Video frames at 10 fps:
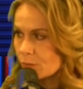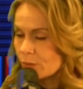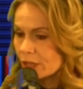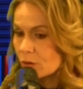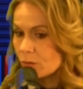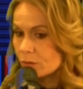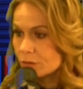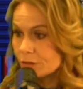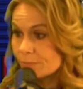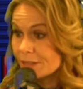We
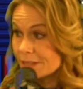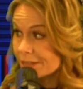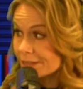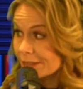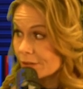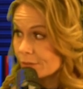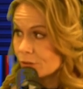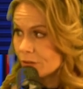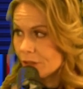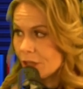hold businesses
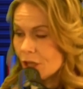accountable.